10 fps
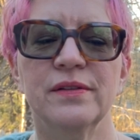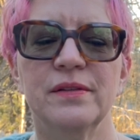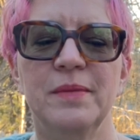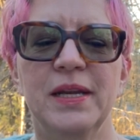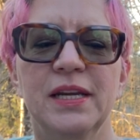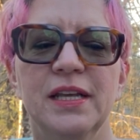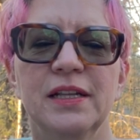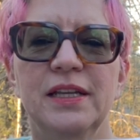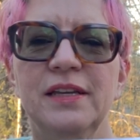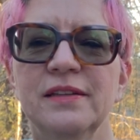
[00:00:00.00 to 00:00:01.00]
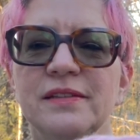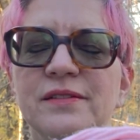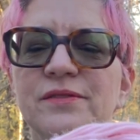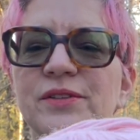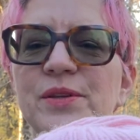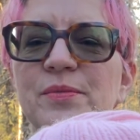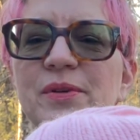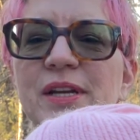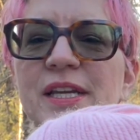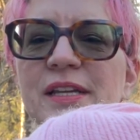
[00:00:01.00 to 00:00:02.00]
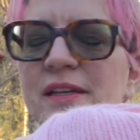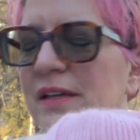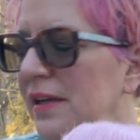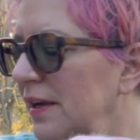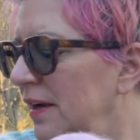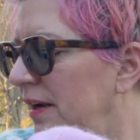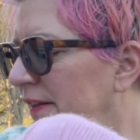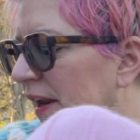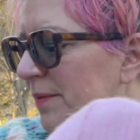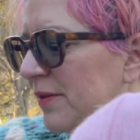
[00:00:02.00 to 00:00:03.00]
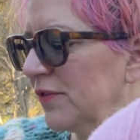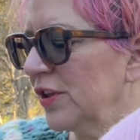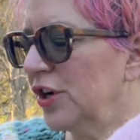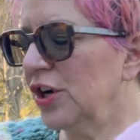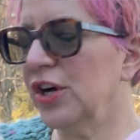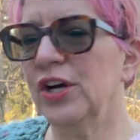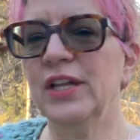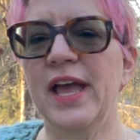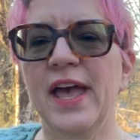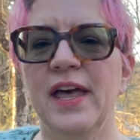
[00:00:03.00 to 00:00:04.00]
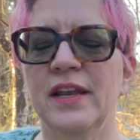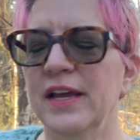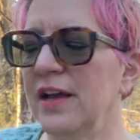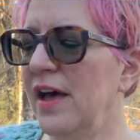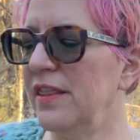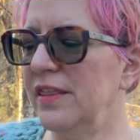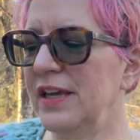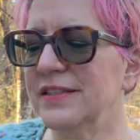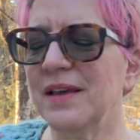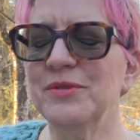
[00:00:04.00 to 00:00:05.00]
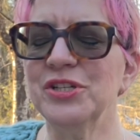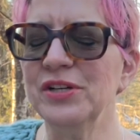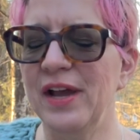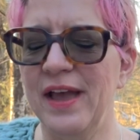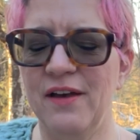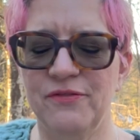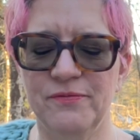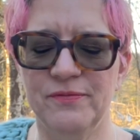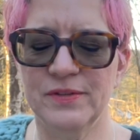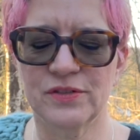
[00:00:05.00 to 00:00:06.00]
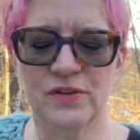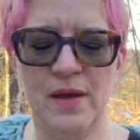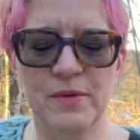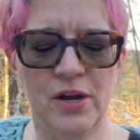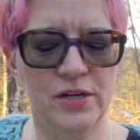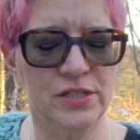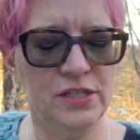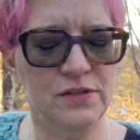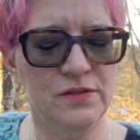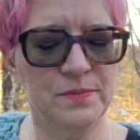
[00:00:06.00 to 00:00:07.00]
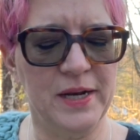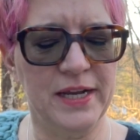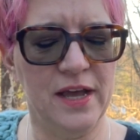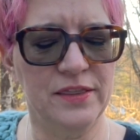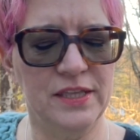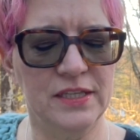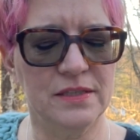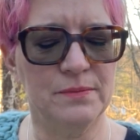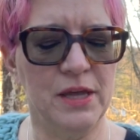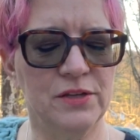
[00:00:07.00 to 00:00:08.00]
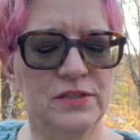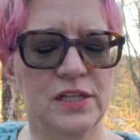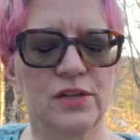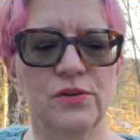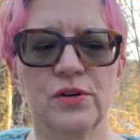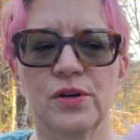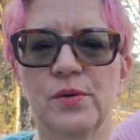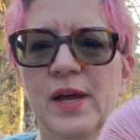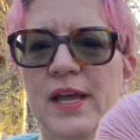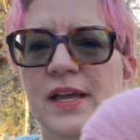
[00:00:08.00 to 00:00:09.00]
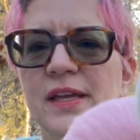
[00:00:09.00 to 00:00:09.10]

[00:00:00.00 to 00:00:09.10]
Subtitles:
made in Italy. Really pretty. That'll be for the girl. And I got this. I'm sure I have scrap yarn to use, but I got this Manos del Uruguay